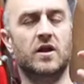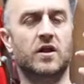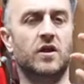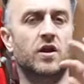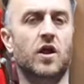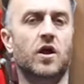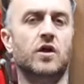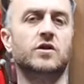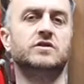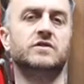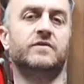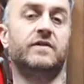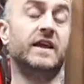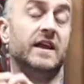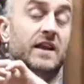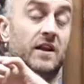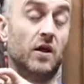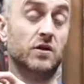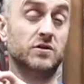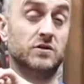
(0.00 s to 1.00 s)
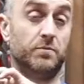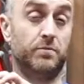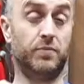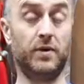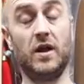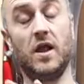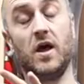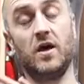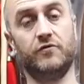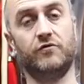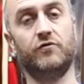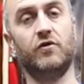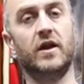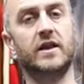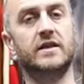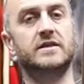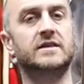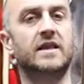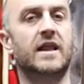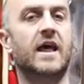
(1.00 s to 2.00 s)
loads of heat, loads of blood
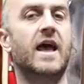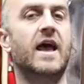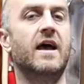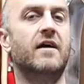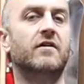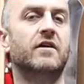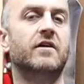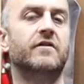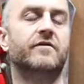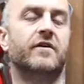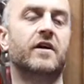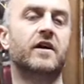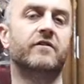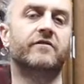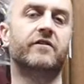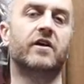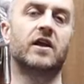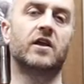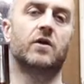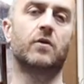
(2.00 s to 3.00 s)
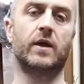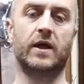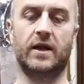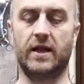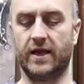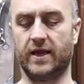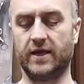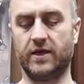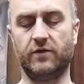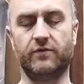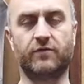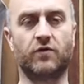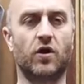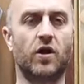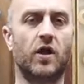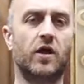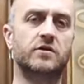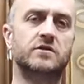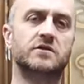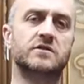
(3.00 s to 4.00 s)
running to that area very, very quickly. You've
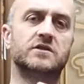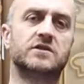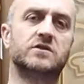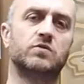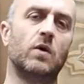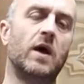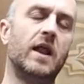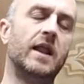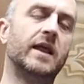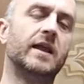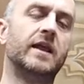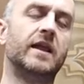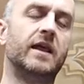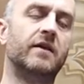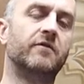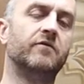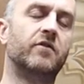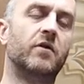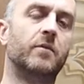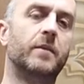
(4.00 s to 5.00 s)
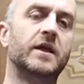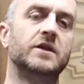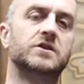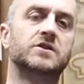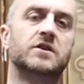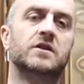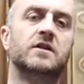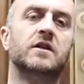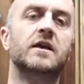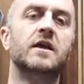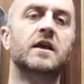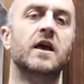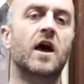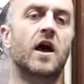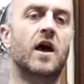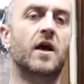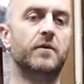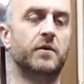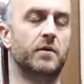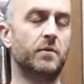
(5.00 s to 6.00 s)
got loads of swelling and inflammation.
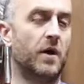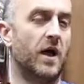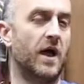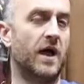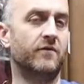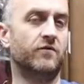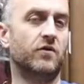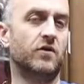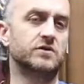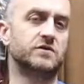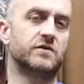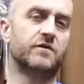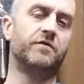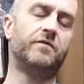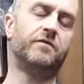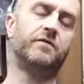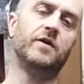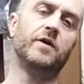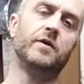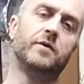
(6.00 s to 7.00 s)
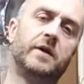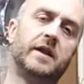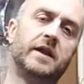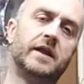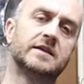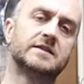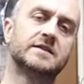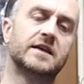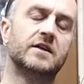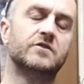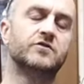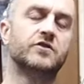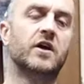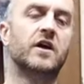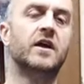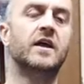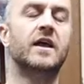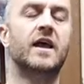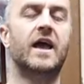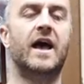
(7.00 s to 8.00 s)
You might have lots of fluid,
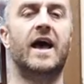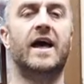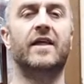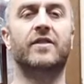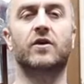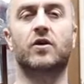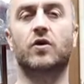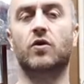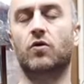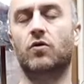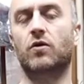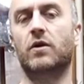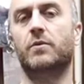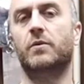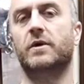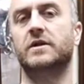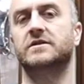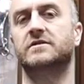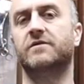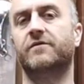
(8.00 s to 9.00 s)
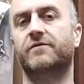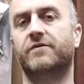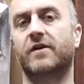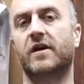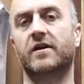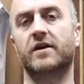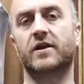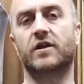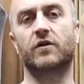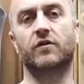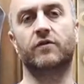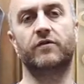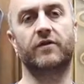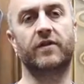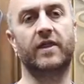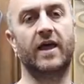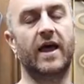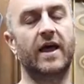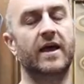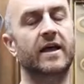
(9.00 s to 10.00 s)
etc. And the cooling ones are very good
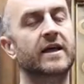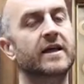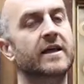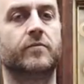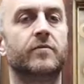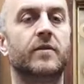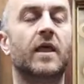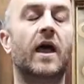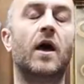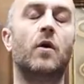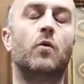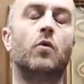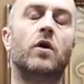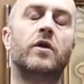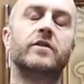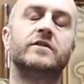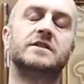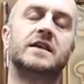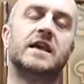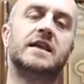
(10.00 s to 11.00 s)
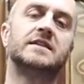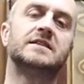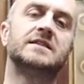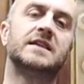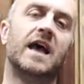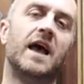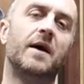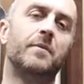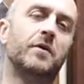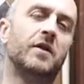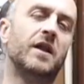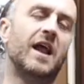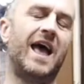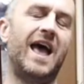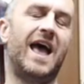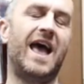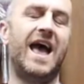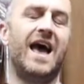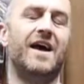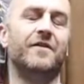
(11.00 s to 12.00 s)
for that. Now, what tends to happen
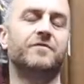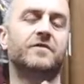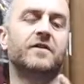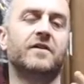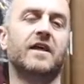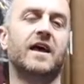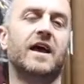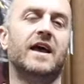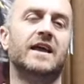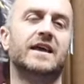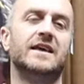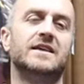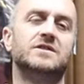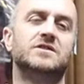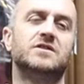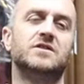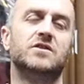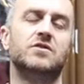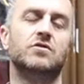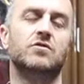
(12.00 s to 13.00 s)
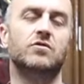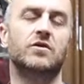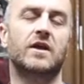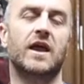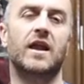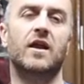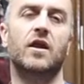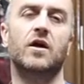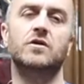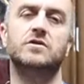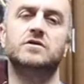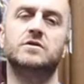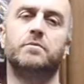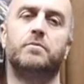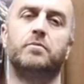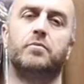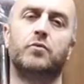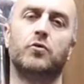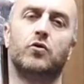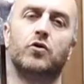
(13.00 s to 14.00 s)
after that is that you'll get loads of
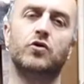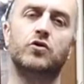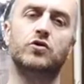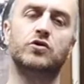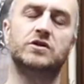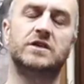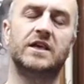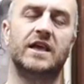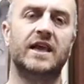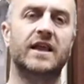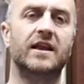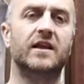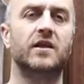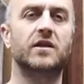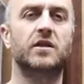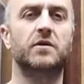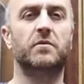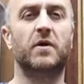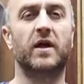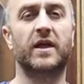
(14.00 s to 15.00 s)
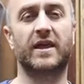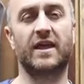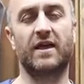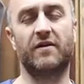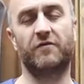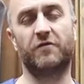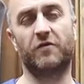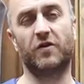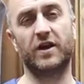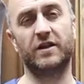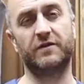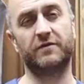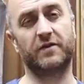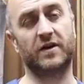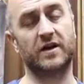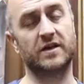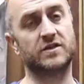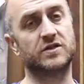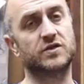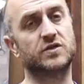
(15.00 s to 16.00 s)
bruising, you might get very,
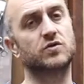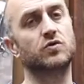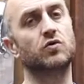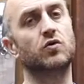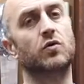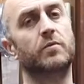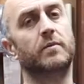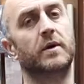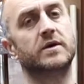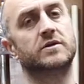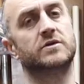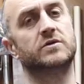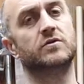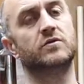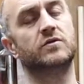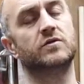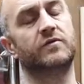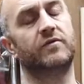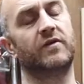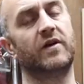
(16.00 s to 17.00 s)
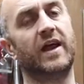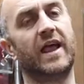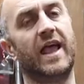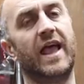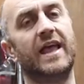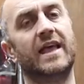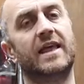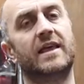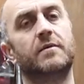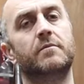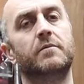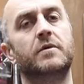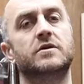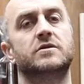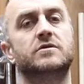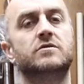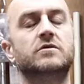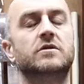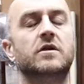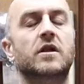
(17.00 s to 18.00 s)
very sore muscles, very aching
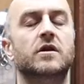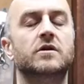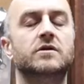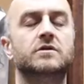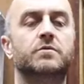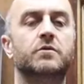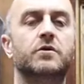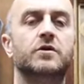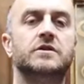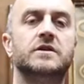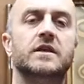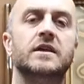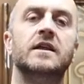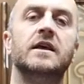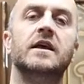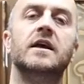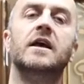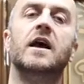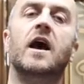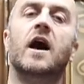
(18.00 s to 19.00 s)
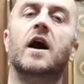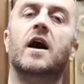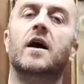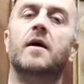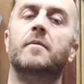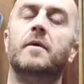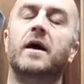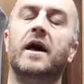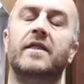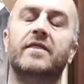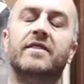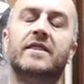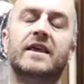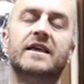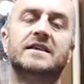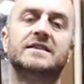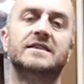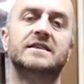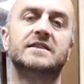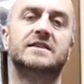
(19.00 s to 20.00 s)
muscles, loads of bruising. And
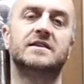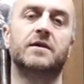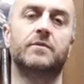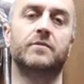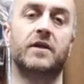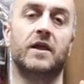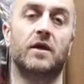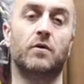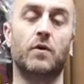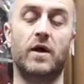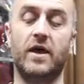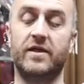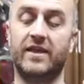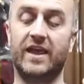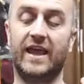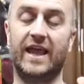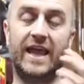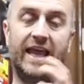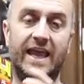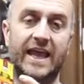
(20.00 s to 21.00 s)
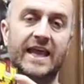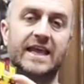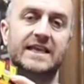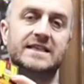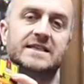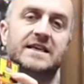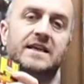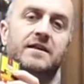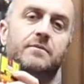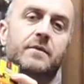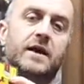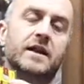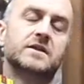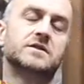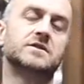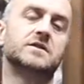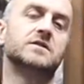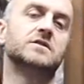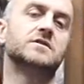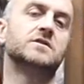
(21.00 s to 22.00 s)
this is something where the heating
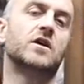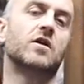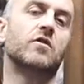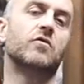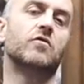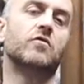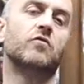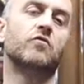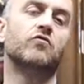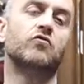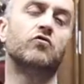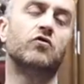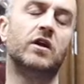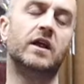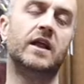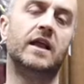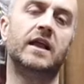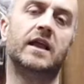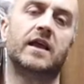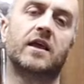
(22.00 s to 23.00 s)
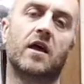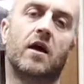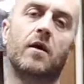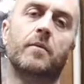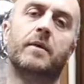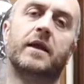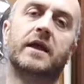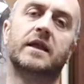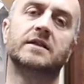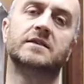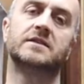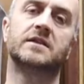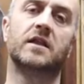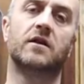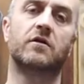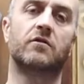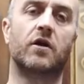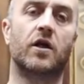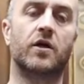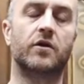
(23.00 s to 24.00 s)
medicines really come into
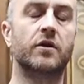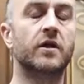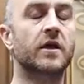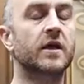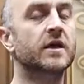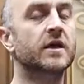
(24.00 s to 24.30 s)
their own.